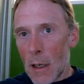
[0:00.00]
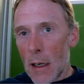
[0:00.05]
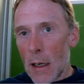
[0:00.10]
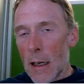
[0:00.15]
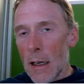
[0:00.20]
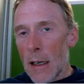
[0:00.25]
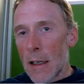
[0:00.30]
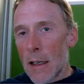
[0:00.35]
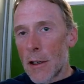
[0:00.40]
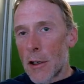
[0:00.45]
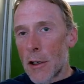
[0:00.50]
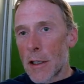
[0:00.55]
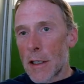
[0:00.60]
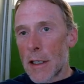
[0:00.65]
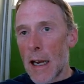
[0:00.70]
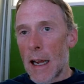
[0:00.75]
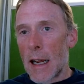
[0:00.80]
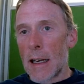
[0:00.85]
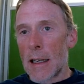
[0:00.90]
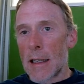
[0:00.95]
to just
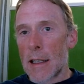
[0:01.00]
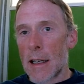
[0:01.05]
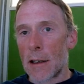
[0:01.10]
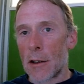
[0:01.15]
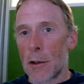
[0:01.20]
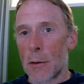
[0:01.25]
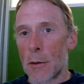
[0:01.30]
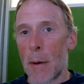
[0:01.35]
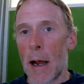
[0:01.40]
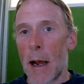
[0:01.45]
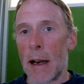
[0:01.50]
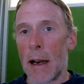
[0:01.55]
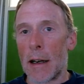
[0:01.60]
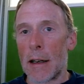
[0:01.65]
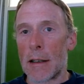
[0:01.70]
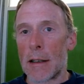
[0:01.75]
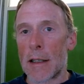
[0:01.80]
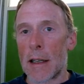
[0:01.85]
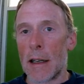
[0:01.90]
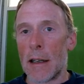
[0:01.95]
eight cells by eight
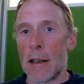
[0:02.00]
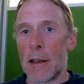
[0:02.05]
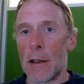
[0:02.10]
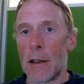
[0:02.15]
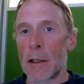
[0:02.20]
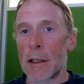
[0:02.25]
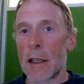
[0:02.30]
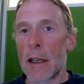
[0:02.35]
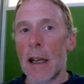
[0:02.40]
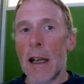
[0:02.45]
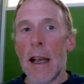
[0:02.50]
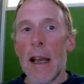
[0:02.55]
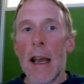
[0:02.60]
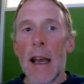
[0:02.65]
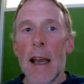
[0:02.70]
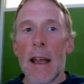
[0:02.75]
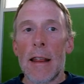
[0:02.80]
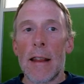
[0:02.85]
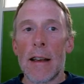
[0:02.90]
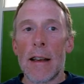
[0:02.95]
cells,
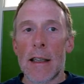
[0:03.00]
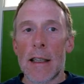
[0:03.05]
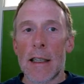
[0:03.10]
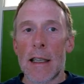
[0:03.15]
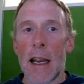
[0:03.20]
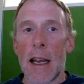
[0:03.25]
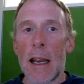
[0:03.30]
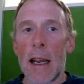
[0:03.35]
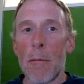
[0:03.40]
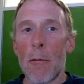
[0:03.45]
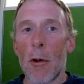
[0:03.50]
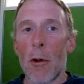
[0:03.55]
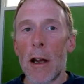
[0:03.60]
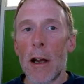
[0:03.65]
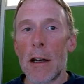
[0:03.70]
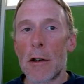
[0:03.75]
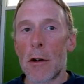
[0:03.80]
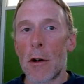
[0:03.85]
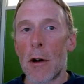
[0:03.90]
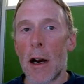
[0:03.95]
this same red
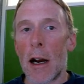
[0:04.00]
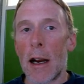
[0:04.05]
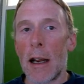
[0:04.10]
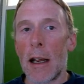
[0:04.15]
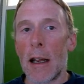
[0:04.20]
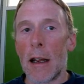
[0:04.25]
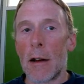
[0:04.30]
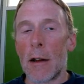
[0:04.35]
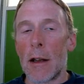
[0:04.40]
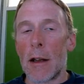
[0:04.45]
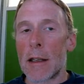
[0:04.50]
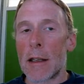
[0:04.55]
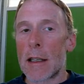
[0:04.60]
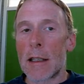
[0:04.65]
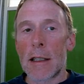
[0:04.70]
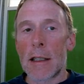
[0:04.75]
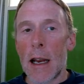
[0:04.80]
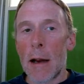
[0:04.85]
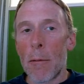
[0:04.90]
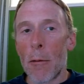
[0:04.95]
tri- this
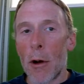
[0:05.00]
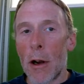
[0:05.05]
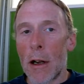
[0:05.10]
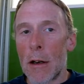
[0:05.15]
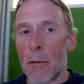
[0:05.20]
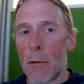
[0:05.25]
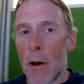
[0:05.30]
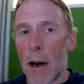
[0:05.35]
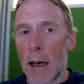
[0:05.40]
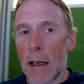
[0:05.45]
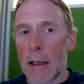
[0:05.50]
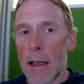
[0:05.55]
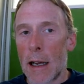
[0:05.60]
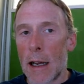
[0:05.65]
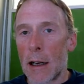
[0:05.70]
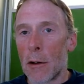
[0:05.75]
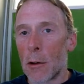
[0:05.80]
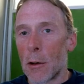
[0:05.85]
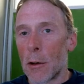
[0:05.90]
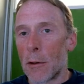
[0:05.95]
same red
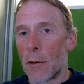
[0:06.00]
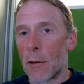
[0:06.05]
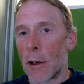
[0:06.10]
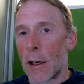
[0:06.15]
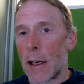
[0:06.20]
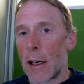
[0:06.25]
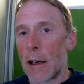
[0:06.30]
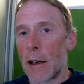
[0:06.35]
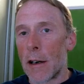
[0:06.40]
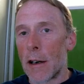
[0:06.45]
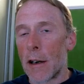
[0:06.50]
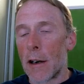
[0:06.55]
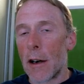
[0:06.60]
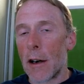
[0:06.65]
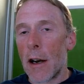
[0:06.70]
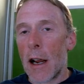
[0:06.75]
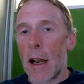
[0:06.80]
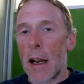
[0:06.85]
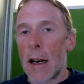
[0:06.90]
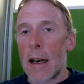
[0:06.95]
rectangle over here
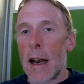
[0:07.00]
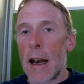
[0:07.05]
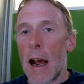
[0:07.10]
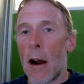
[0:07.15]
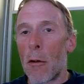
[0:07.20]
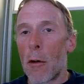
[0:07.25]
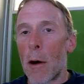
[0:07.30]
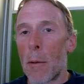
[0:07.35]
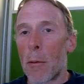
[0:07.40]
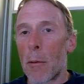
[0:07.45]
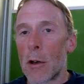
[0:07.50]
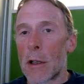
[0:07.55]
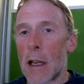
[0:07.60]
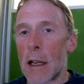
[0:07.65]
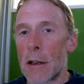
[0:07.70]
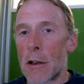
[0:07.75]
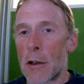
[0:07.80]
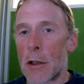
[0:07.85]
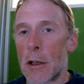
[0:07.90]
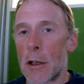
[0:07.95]
now represents
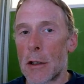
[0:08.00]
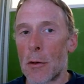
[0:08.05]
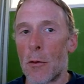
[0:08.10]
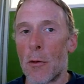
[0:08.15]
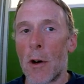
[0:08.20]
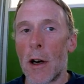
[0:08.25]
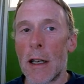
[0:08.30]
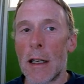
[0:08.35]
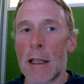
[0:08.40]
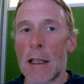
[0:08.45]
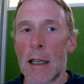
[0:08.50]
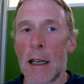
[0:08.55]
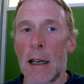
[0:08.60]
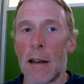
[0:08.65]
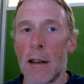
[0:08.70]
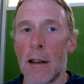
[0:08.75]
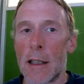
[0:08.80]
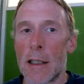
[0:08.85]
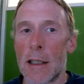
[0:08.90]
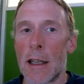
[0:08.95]
just one cell
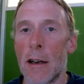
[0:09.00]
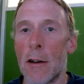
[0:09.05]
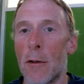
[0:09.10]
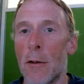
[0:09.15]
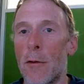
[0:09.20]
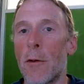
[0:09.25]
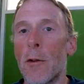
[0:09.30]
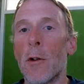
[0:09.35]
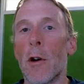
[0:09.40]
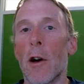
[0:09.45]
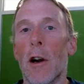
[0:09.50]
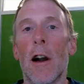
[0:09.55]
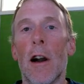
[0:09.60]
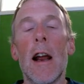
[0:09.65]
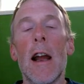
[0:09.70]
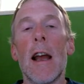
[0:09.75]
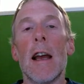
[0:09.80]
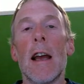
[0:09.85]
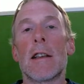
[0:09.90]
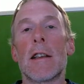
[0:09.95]
instead of four.
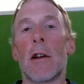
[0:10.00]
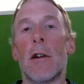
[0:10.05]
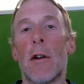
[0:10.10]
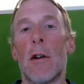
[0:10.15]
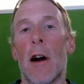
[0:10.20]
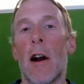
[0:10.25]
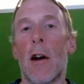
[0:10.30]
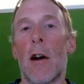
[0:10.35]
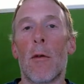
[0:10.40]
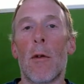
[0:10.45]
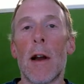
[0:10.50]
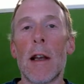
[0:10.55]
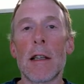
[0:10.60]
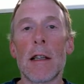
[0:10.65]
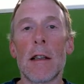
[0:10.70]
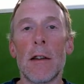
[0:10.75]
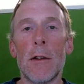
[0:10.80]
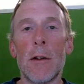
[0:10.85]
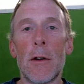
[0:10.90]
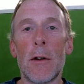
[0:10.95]
So our
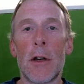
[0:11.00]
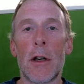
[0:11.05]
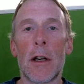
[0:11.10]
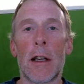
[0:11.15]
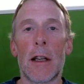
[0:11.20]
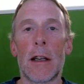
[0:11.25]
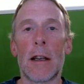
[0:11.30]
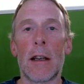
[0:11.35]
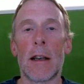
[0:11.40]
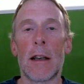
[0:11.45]
resolution